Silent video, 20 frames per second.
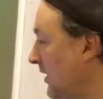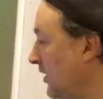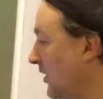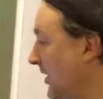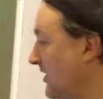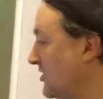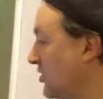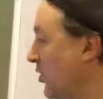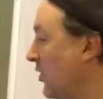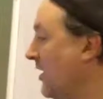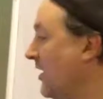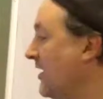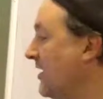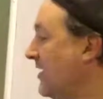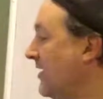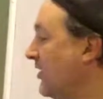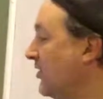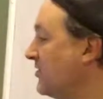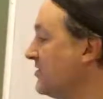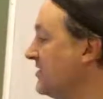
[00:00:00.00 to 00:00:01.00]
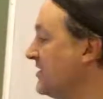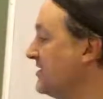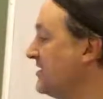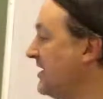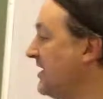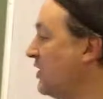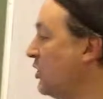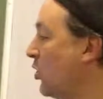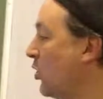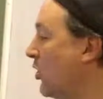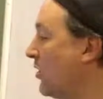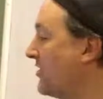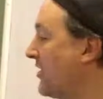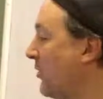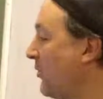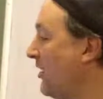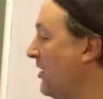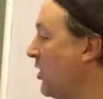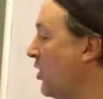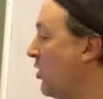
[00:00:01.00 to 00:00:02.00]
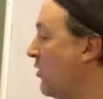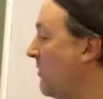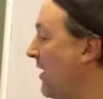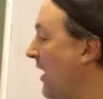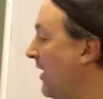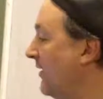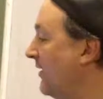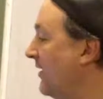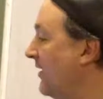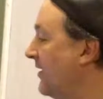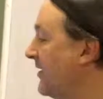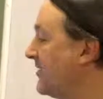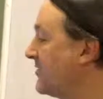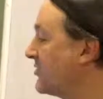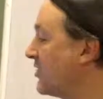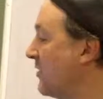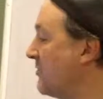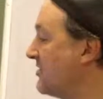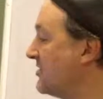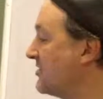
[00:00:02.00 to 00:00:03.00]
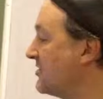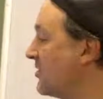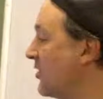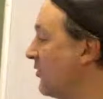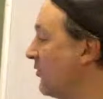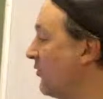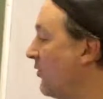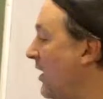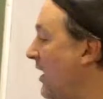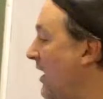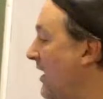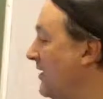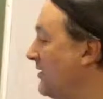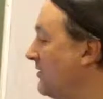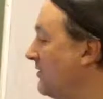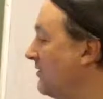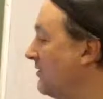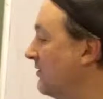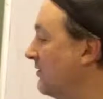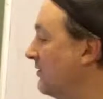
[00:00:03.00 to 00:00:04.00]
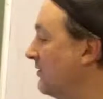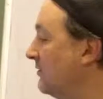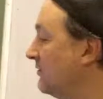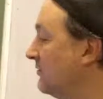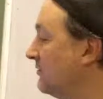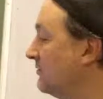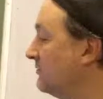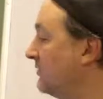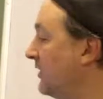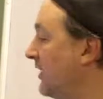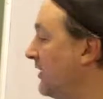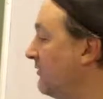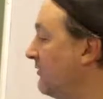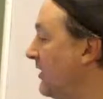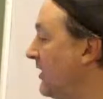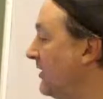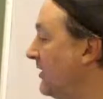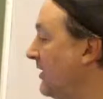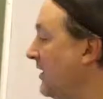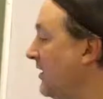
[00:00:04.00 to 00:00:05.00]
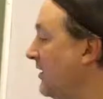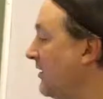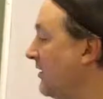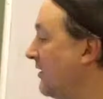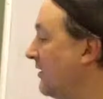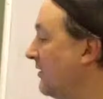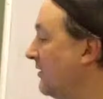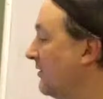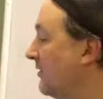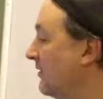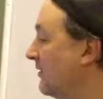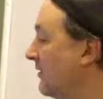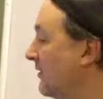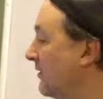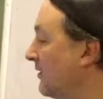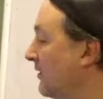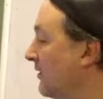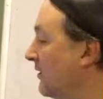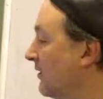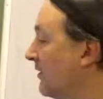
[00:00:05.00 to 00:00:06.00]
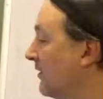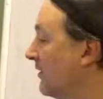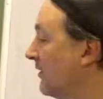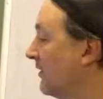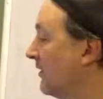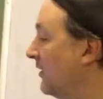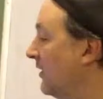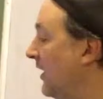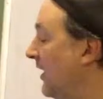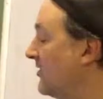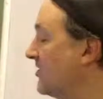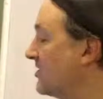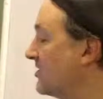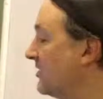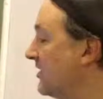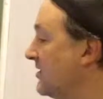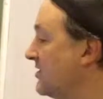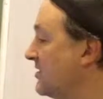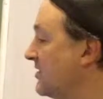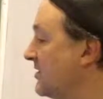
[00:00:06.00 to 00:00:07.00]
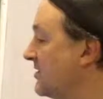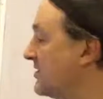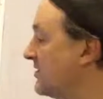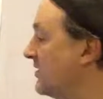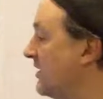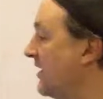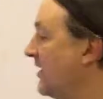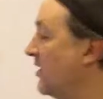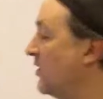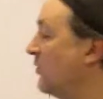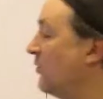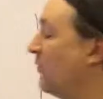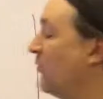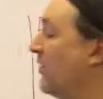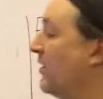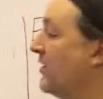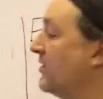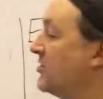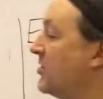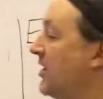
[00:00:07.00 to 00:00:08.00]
Okay, so here's the D chord that we know about. So I'm going to start right around here and just listen until I hear where it